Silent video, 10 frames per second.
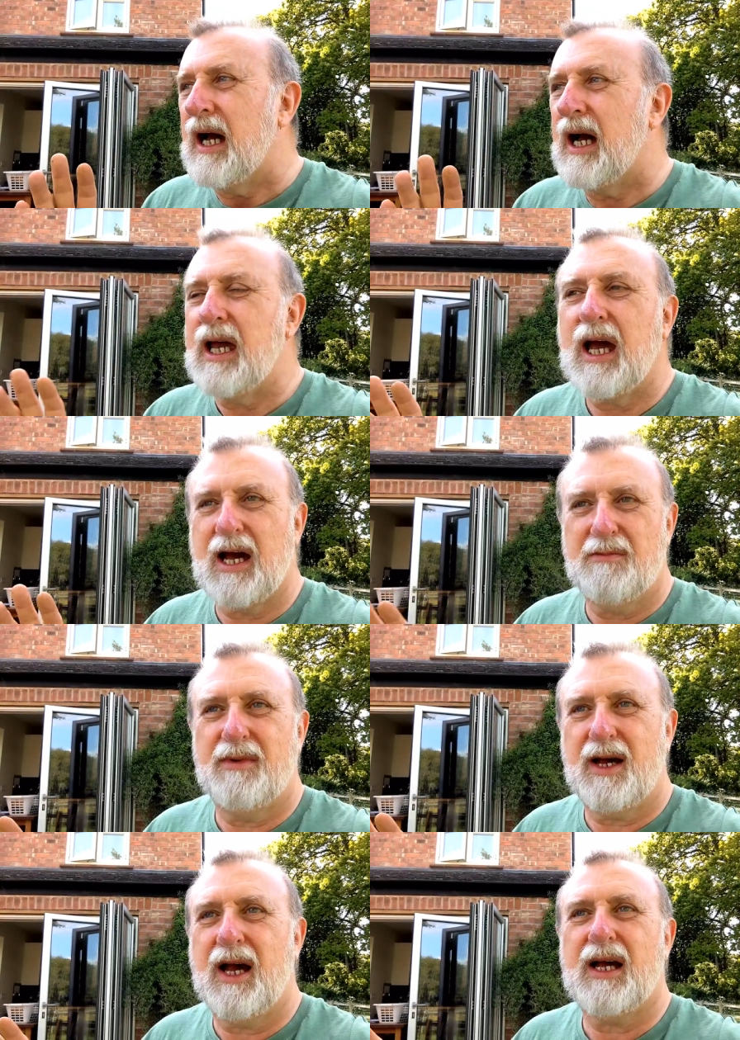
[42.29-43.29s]
I
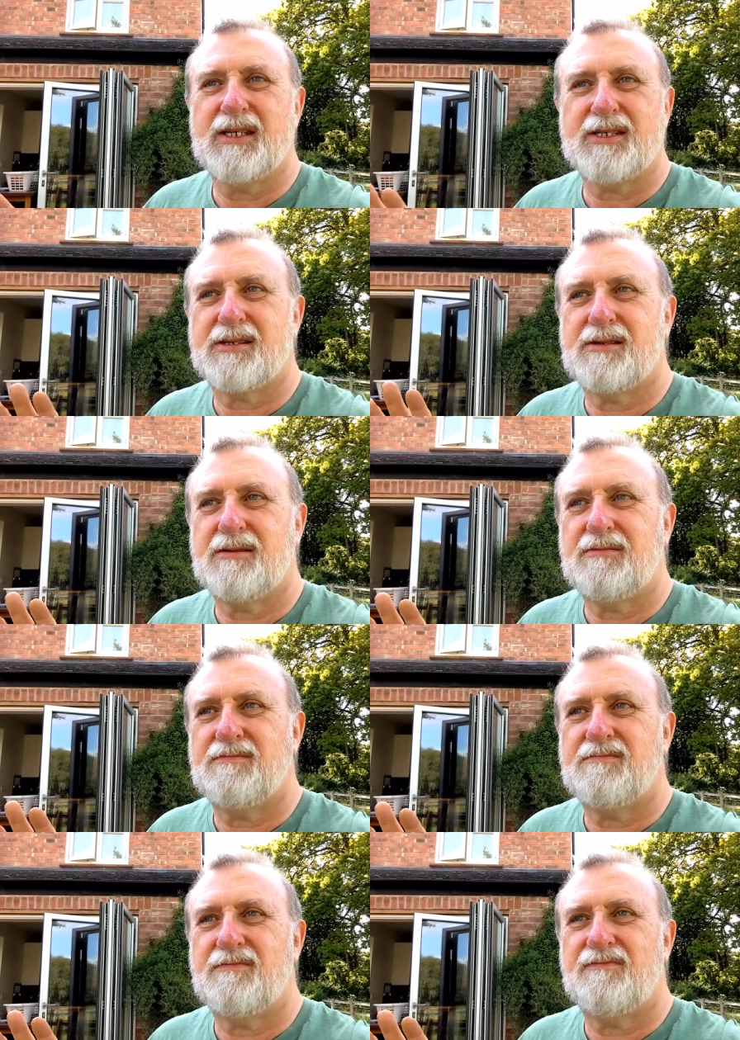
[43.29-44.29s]
am as
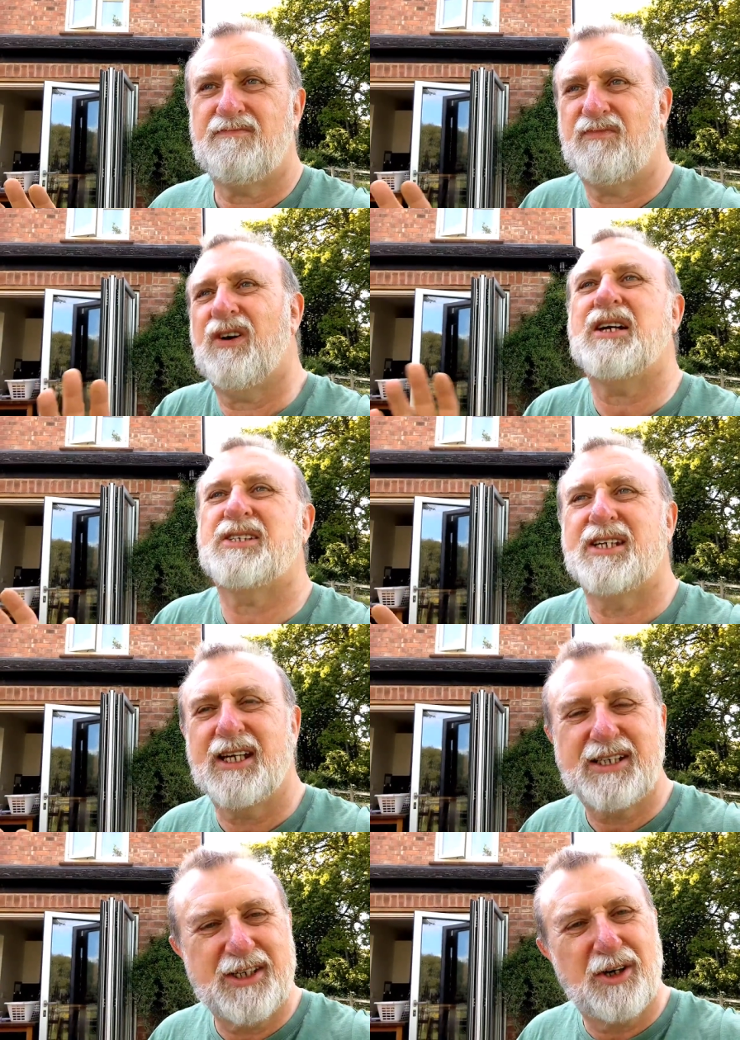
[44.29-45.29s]

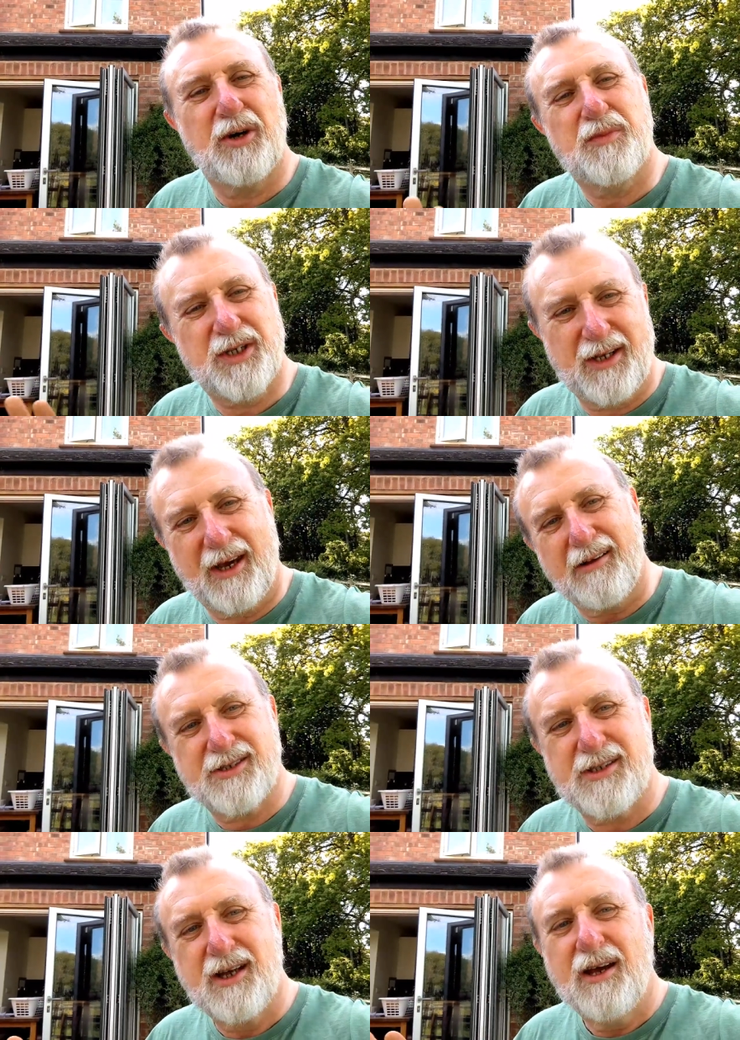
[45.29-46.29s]
vaccinated up to the
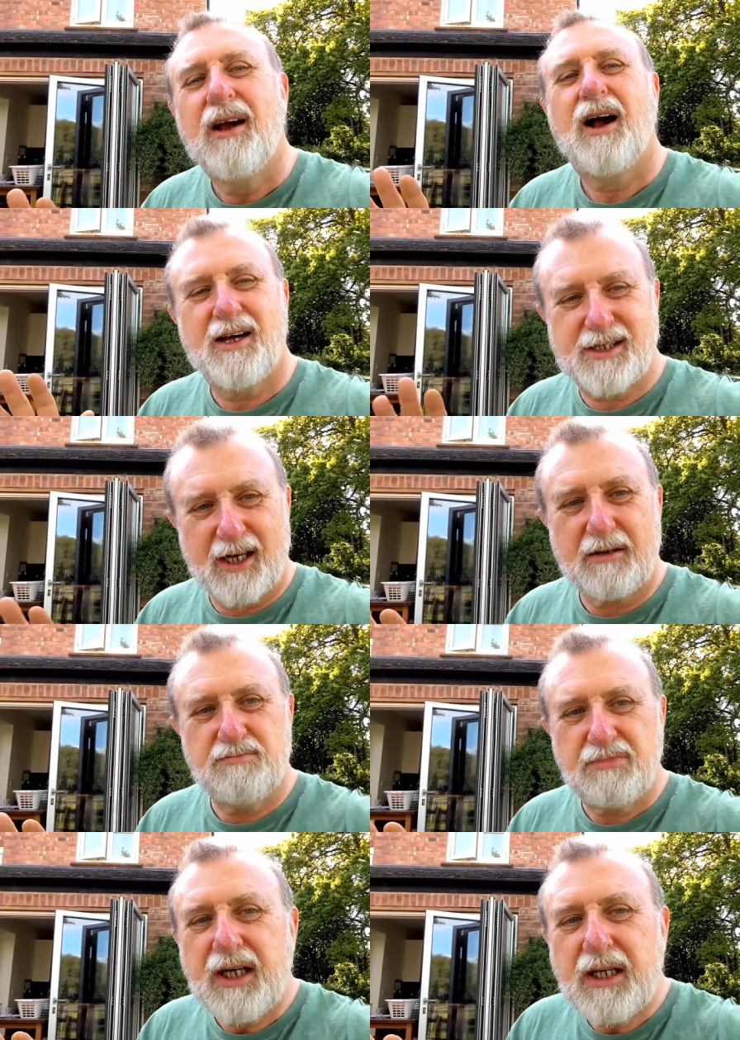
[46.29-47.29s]
hilt as I
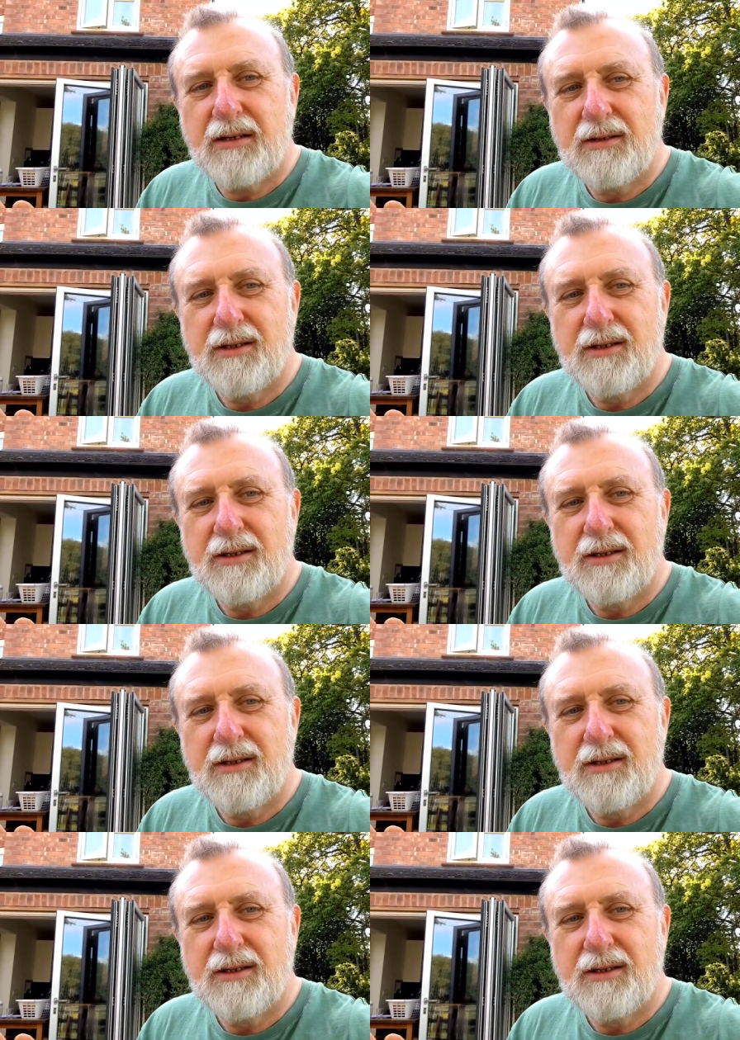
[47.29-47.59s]
can be.